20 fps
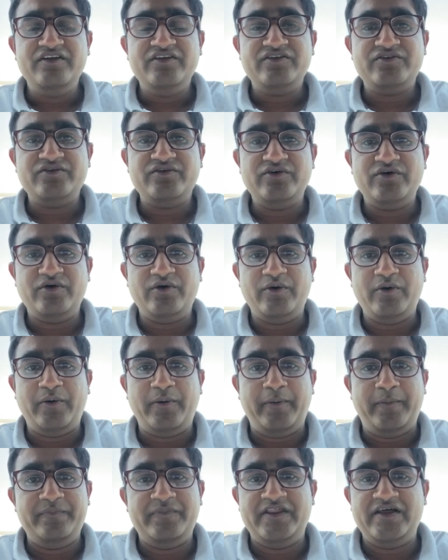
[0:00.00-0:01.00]

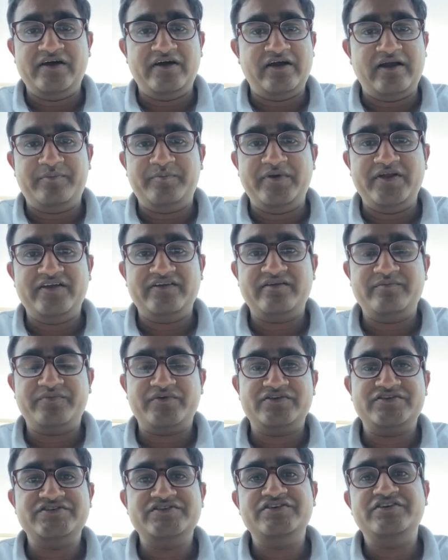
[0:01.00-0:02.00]
So the application
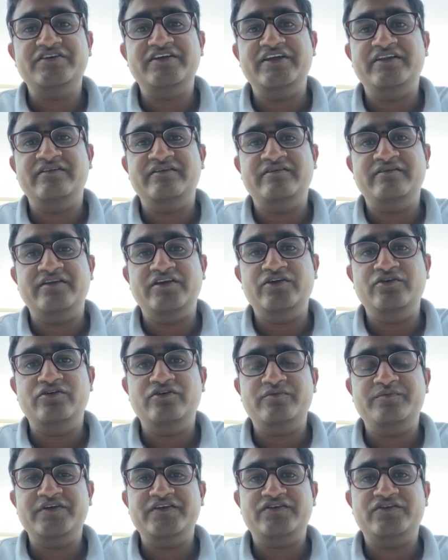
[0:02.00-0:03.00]
procedure in
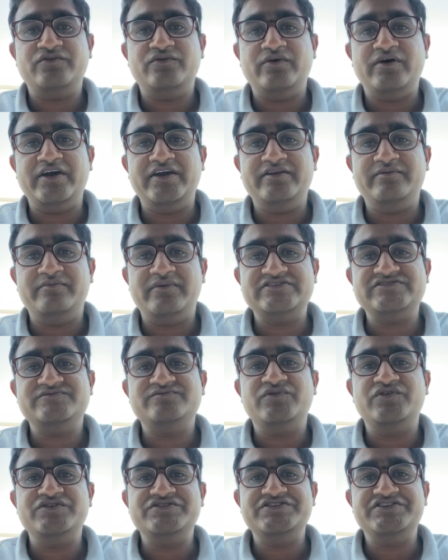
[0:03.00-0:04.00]
Europe is quite
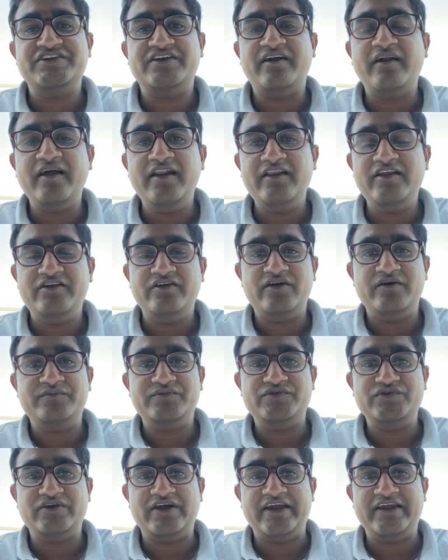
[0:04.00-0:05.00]
much more general. You
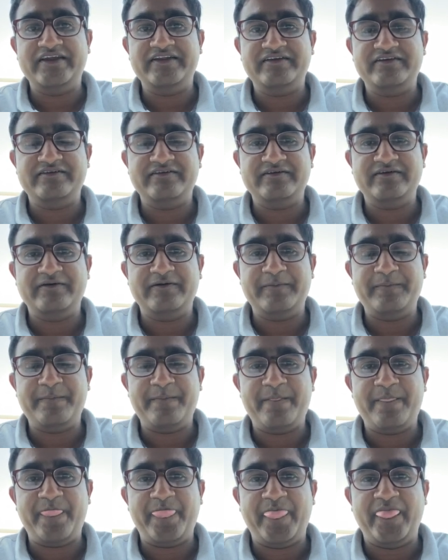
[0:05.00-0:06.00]
have to write,
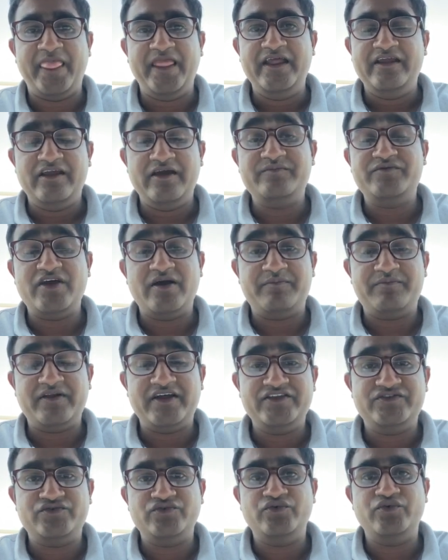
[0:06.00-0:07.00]
you have to
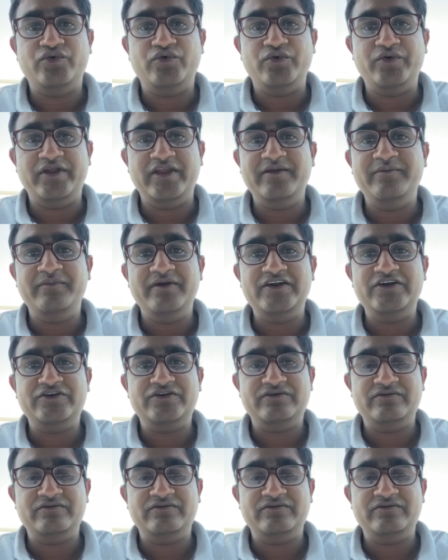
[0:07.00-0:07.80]
apply through email